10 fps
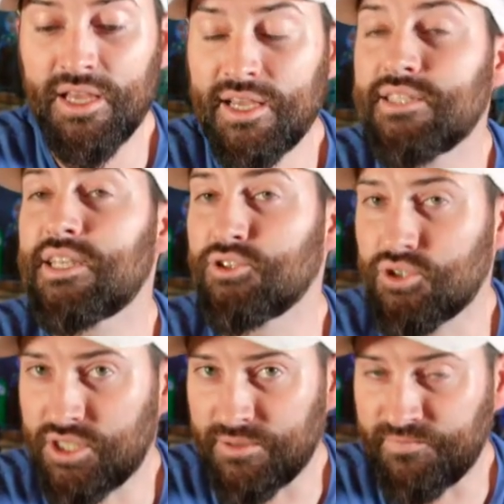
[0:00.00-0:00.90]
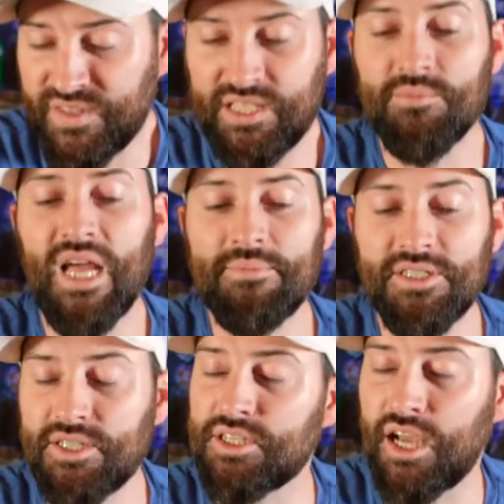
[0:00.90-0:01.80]
It's interesting. Sometimes
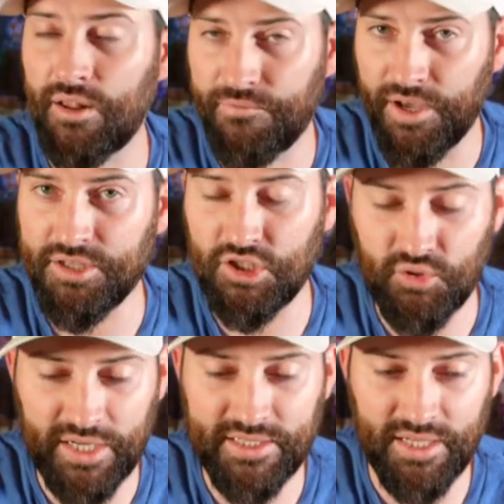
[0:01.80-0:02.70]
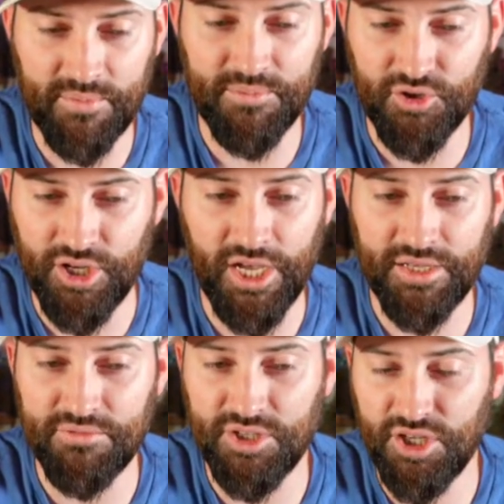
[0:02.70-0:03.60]
it's just kind of fun to dress up your
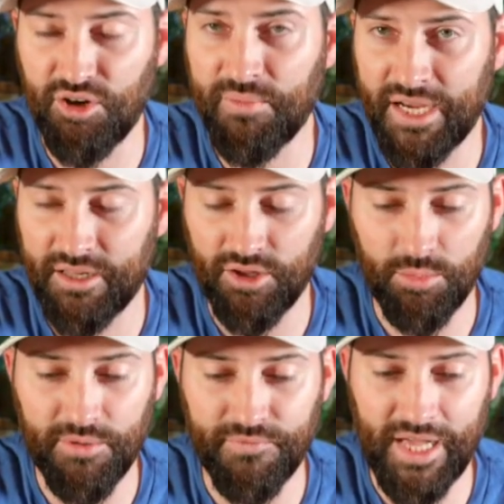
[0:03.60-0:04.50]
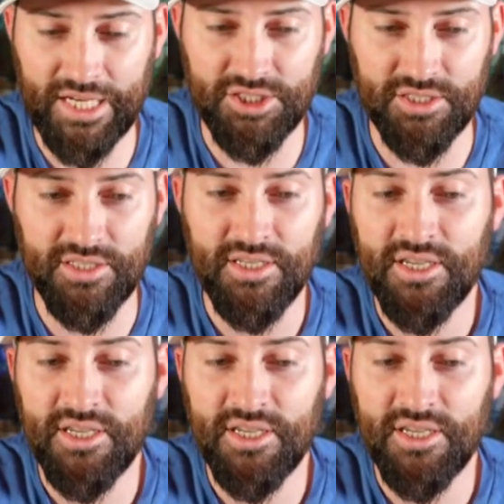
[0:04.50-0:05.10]
gun, you know, make it a little bit flashy,